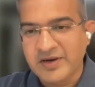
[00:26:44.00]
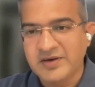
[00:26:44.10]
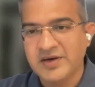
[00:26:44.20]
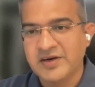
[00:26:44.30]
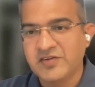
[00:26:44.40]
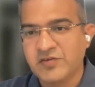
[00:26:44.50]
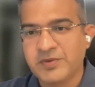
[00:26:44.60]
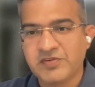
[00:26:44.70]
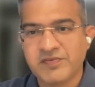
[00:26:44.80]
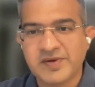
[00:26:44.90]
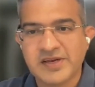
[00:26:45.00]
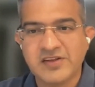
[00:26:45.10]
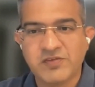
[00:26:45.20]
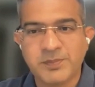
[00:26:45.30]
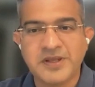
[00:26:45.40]
And, and specifically
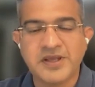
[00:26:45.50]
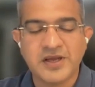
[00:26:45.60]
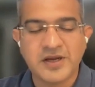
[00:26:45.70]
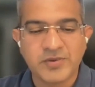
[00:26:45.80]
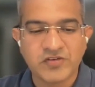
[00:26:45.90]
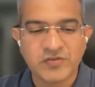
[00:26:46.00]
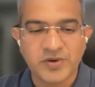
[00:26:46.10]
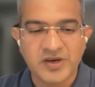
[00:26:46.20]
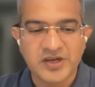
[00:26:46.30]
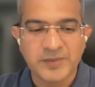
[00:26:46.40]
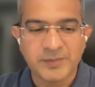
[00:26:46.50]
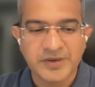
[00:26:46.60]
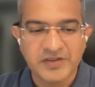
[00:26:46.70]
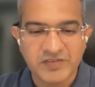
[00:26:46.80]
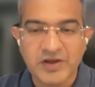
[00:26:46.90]
speaking about smaller
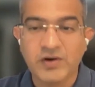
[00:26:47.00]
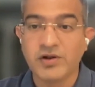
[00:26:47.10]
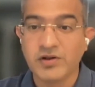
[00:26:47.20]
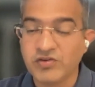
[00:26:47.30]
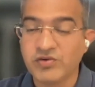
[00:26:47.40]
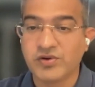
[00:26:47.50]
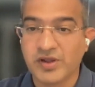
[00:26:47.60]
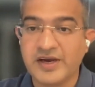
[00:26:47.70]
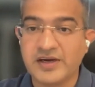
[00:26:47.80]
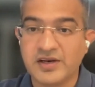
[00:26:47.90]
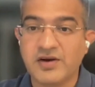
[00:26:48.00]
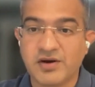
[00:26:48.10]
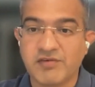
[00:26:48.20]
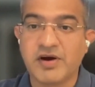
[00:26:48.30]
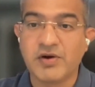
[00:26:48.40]
companies, they also get a lot
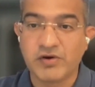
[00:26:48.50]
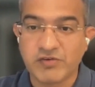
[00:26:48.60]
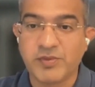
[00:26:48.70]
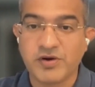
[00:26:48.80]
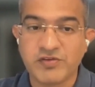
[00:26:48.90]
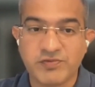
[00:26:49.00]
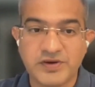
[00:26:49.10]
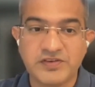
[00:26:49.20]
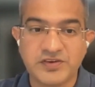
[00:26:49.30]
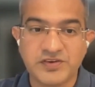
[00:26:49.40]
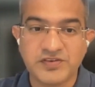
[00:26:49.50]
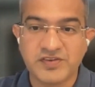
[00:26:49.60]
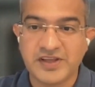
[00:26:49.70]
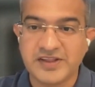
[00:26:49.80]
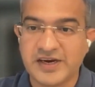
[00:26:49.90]
of out of box features
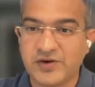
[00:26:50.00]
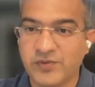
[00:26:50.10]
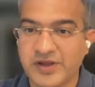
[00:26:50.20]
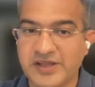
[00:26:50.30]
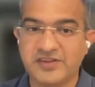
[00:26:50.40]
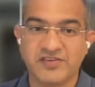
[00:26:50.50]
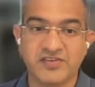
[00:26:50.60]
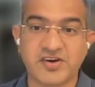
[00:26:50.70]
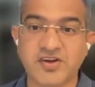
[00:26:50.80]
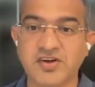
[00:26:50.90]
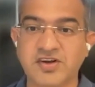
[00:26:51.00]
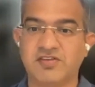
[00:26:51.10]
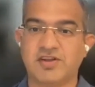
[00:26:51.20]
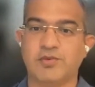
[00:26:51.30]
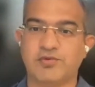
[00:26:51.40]
saying that, okay, this is a turnkey
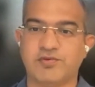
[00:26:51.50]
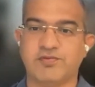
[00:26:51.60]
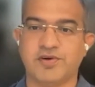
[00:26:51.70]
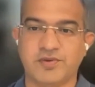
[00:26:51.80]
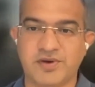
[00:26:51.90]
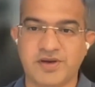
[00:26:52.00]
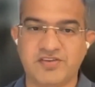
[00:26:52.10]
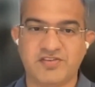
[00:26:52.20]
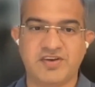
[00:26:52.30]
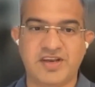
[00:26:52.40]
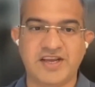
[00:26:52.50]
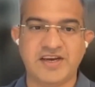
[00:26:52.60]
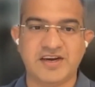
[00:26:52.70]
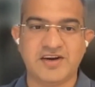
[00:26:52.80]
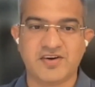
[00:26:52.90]
solution for you. Let's take
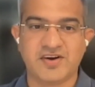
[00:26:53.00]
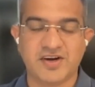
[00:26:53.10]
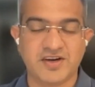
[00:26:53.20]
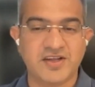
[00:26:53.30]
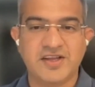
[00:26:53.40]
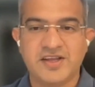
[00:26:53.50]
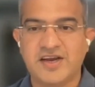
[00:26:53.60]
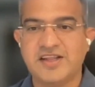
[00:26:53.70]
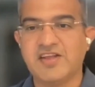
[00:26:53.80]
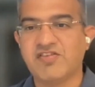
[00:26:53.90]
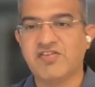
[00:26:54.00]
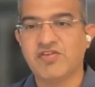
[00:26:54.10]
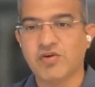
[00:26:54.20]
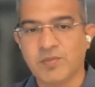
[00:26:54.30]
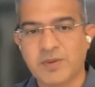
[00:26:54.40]
it and run it. And there's
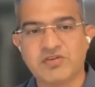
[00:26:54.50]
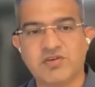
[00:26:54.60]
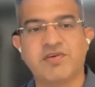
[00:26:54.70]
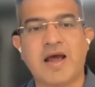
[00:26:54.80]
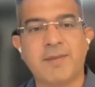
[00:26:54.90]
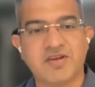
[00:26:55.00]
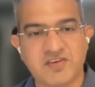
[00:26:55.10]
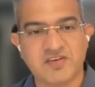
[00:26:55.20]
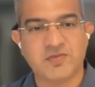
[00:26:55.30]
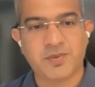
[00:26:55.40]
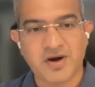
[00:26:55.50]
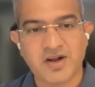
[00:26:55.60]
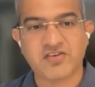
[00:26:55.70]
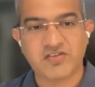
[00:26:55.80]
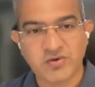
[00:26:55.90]
so much of App Exchange
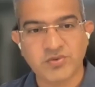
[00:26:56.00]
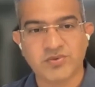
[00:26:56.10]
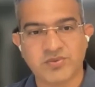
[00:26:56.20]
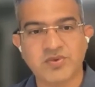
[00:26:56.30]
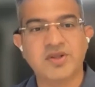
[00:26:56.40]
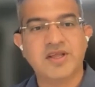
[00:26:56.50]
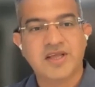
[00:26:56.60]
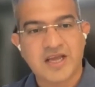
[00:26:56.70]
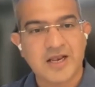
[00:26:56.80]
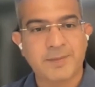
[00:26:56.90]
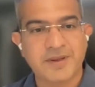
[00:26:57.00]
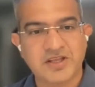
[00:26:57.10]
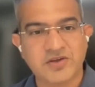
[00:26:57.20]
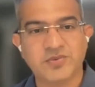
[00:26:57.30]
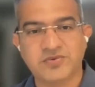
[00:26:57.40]
products too, helping
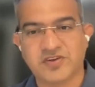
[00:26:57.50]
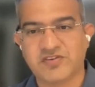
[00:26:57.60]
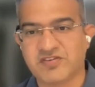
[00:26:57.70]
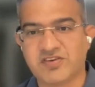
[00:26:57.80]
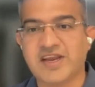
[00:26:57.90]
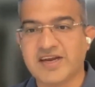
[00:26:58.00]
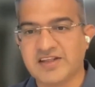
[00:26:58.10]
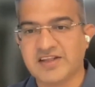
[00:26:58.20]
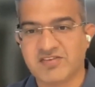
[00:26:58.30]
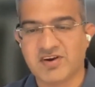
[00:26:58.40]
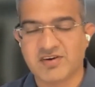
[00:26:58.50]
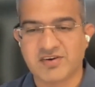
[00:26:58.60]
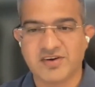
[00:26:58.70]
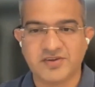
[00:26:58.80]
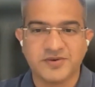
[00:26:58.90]
you just getting
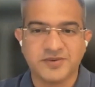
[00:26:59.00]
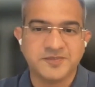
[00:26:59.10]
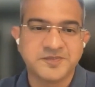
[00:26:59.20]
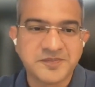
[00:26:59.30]
started, you know?